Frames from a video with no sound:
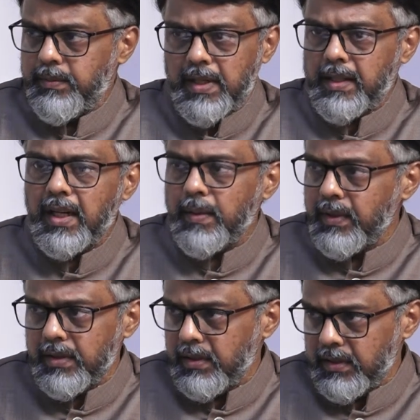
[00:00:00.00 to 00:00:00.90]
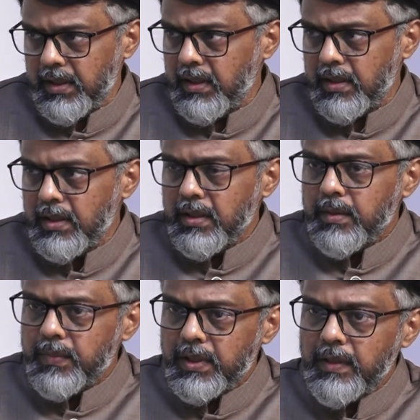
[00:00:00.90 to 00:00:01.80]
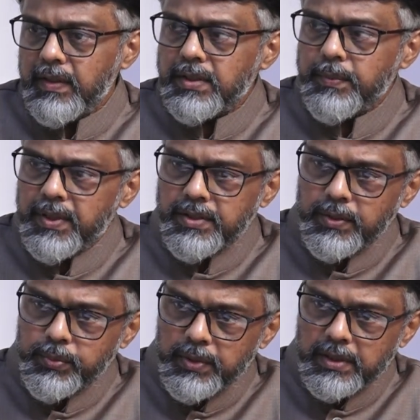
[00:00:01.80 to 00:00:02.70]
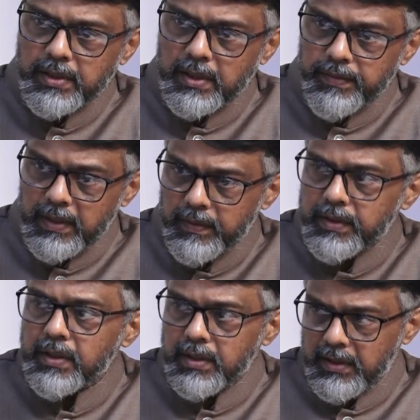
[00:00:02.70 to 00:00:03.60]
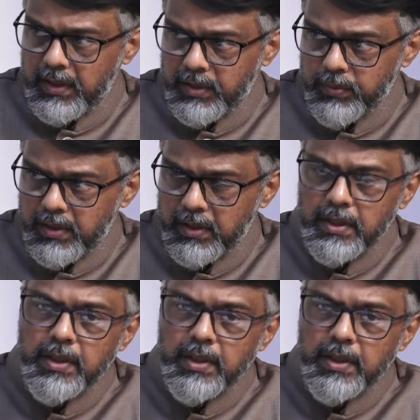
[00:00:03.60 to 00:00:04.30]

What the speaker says: academic career, but he was a person who was conferred with knighthood.